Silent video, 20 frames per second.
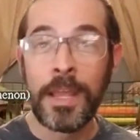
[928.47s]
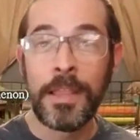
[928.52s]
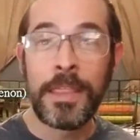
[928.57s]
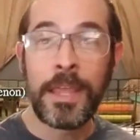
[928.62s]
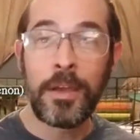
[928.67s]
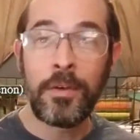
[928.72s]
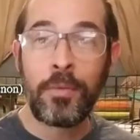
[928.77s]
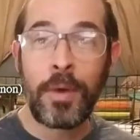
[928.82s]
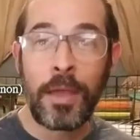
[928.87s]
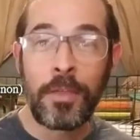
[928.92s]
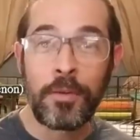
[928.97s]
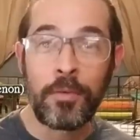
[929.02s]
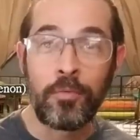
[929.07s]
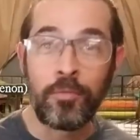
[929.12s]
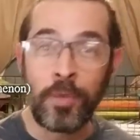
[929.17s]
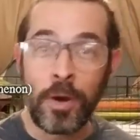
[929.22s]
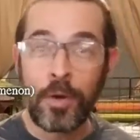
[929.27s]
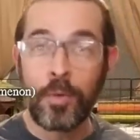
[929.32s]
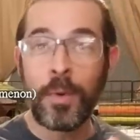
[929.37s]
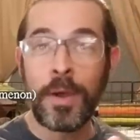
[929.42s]
they'd rather
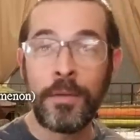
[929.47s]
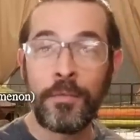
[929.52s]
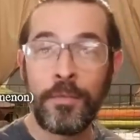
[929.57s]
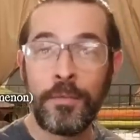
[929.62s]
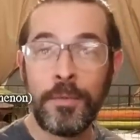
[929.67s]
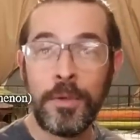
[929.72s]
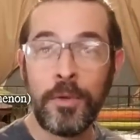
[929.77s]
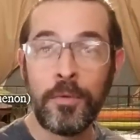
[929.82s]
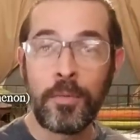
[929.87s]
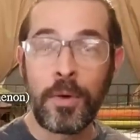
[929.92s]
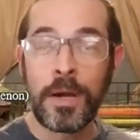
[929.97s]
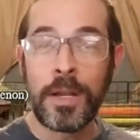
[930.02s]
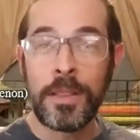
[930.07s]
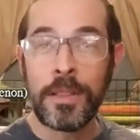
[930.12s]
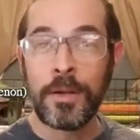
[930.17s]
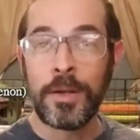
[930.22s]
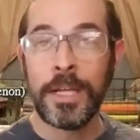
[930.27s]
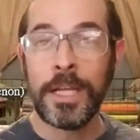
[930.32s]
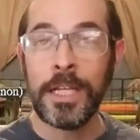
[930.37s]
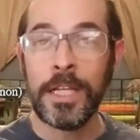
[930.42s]
run away from you, run in
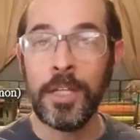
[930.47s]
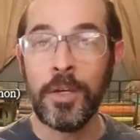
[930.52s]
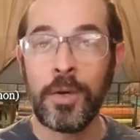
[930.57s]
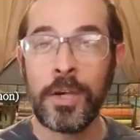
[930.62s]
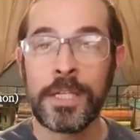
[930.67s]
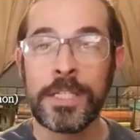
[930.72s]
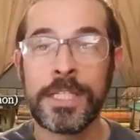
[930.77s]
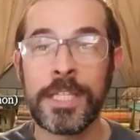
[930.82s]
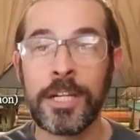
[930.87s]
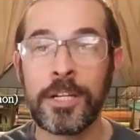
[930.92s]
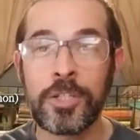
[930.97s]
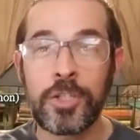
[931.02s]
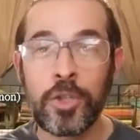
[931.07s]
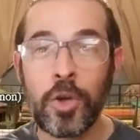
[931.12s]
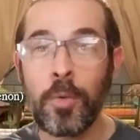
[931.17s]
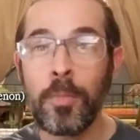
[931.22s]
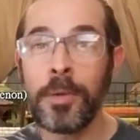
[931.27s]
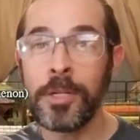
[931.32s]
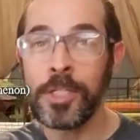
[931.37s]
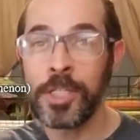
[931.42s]
their igloo, because they're
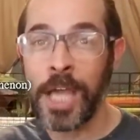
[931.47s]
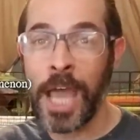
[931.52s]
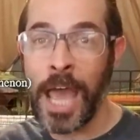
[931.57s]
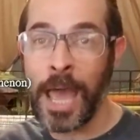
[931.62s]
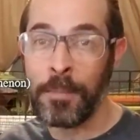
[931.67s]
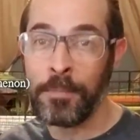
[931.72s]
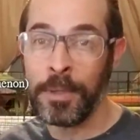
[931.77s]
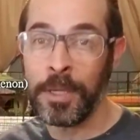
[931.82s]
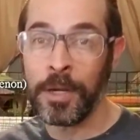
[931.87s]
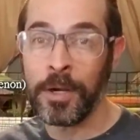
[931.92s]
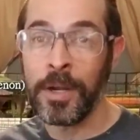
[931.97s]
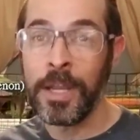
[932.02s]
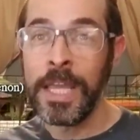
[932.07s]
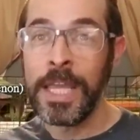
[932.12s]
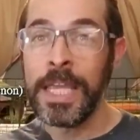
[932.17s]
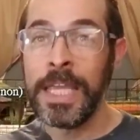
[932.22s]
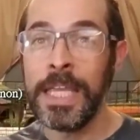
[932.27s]
so much happier